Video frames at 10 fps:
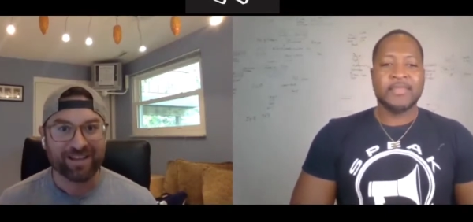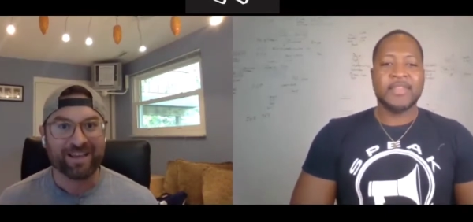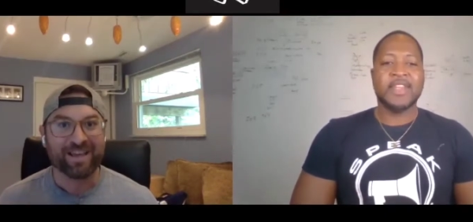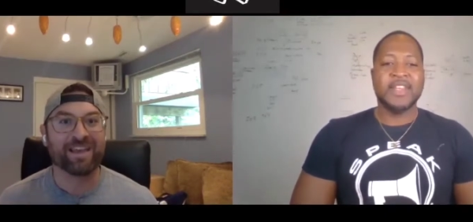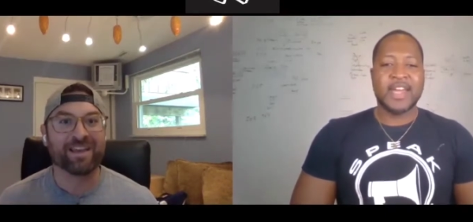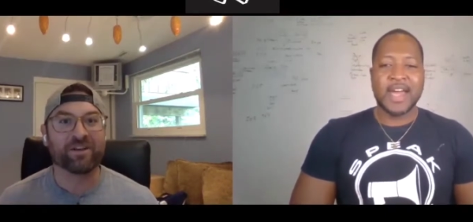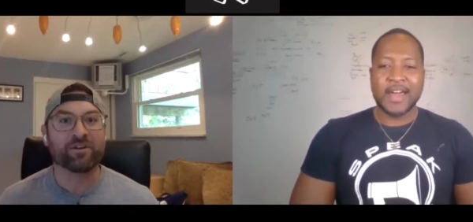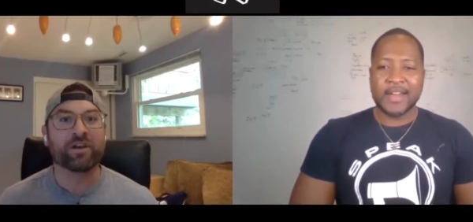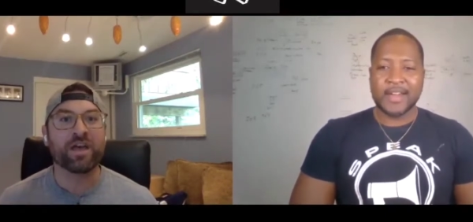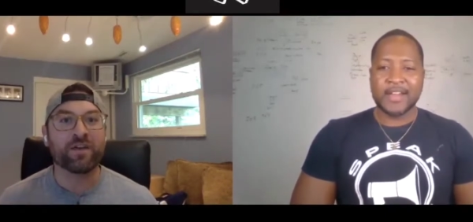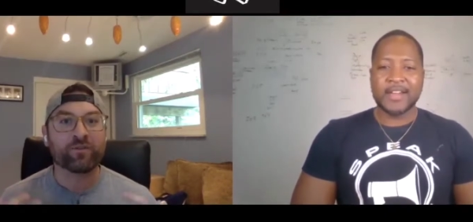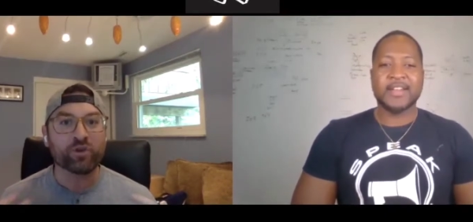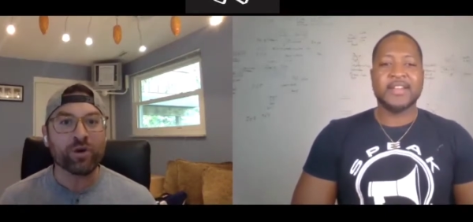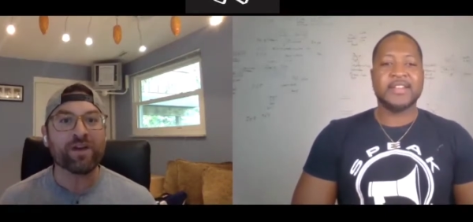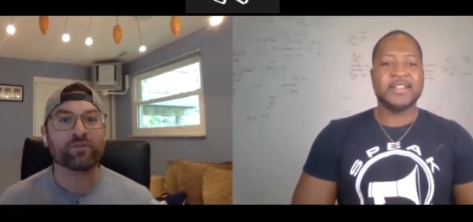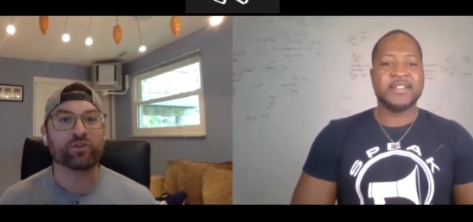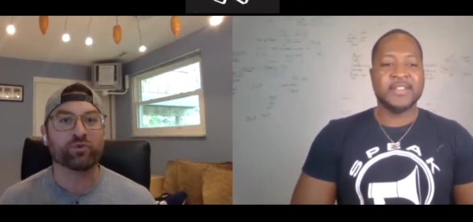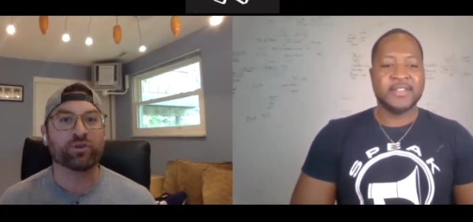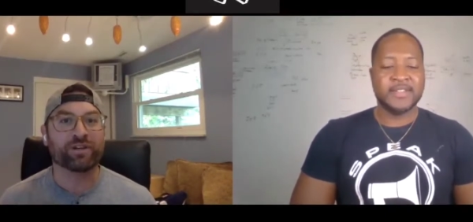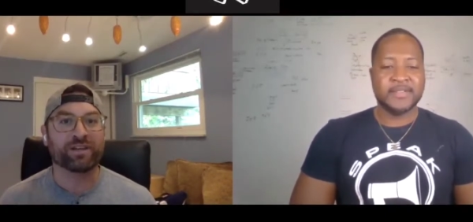Speaker 1: And if you have
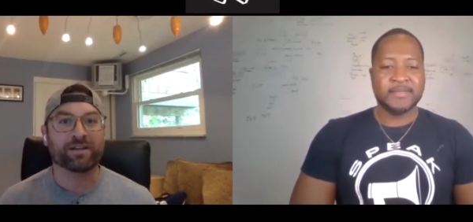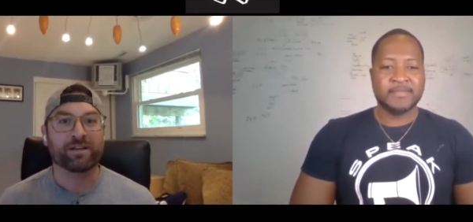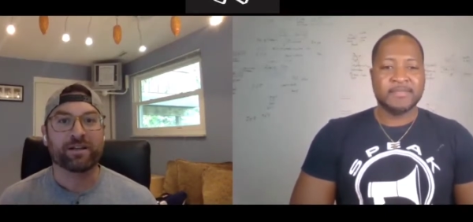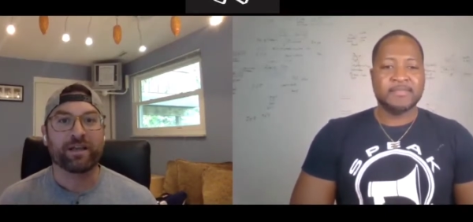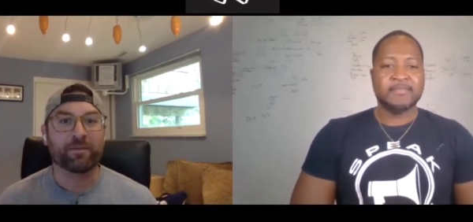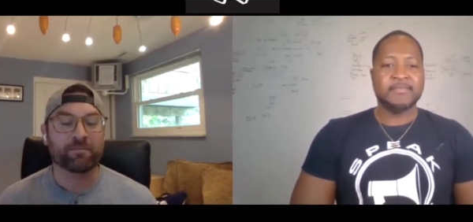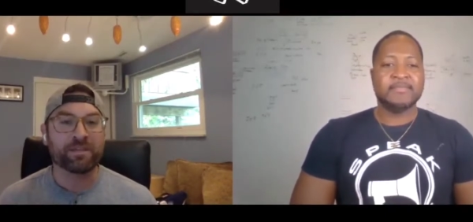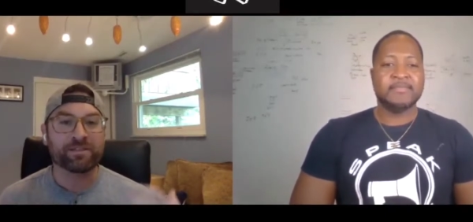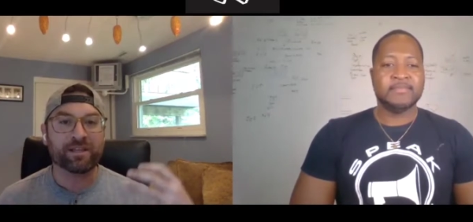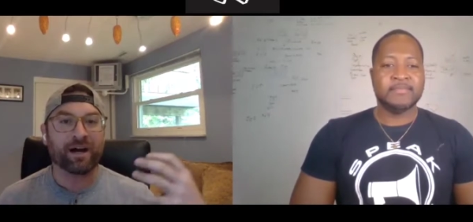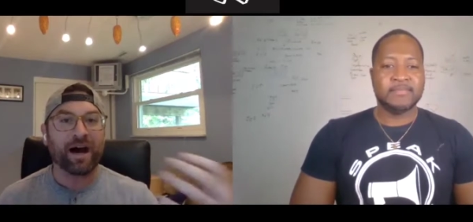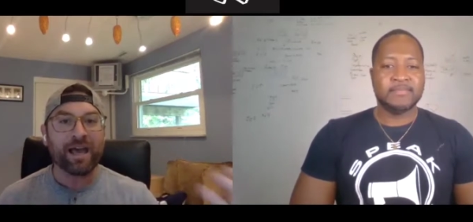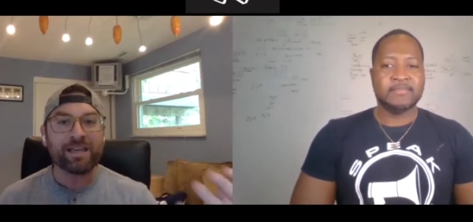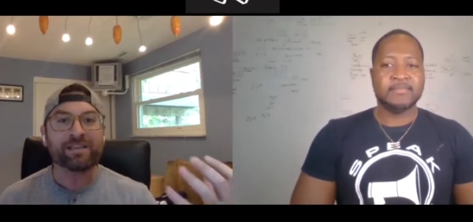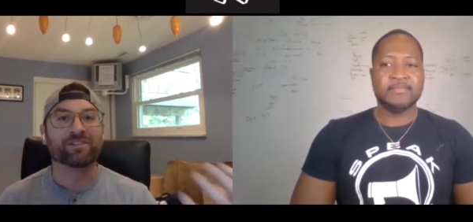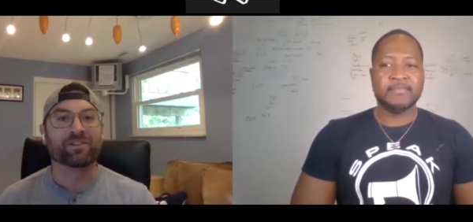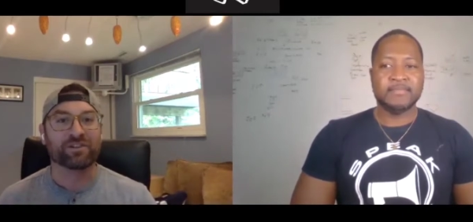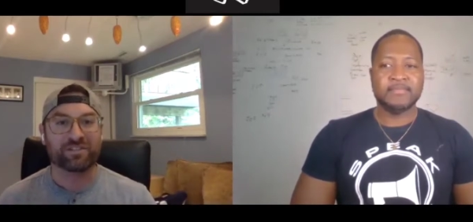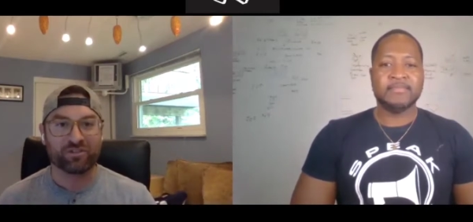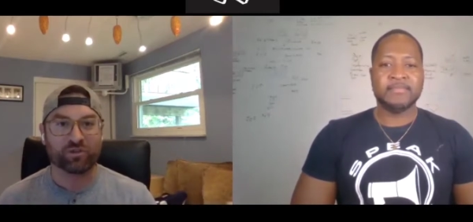unity, it means that I can
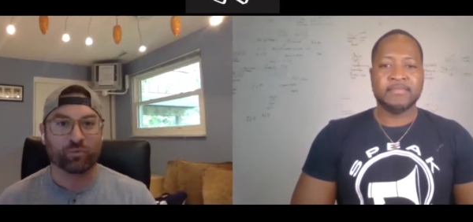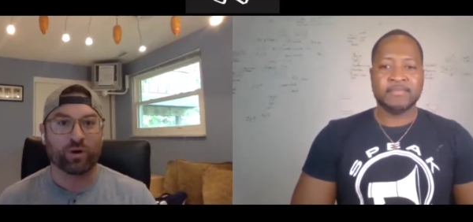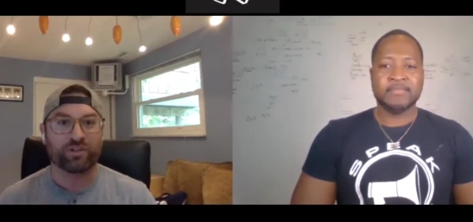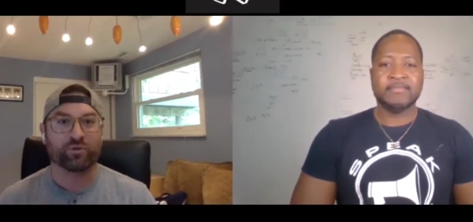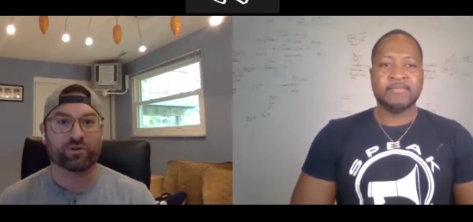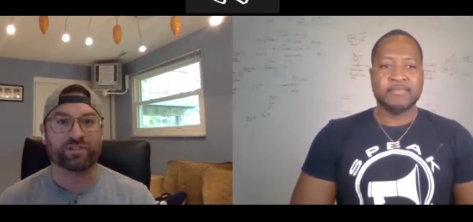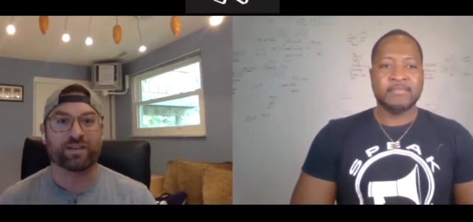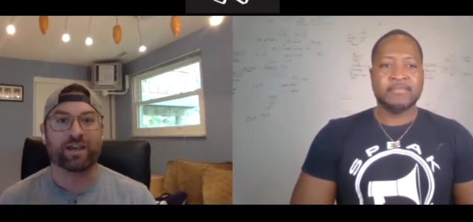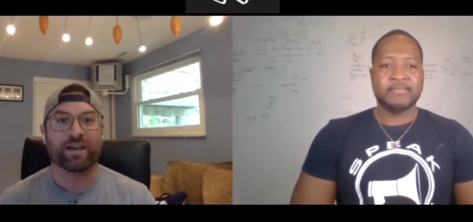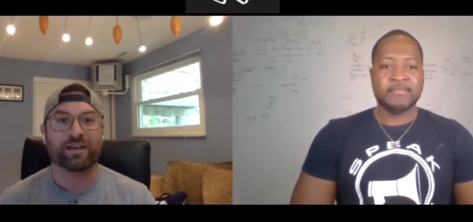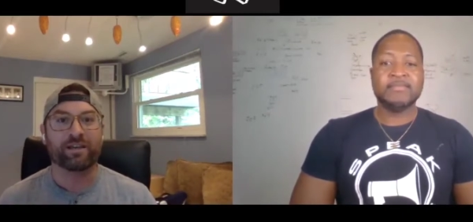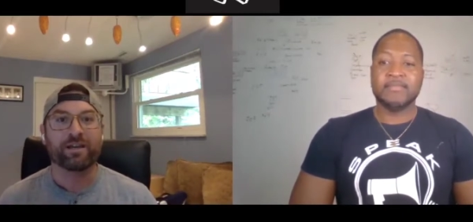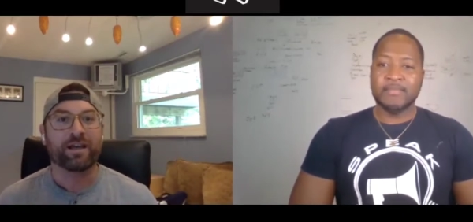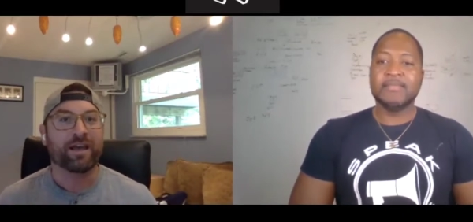listen to what you are saying Hmm.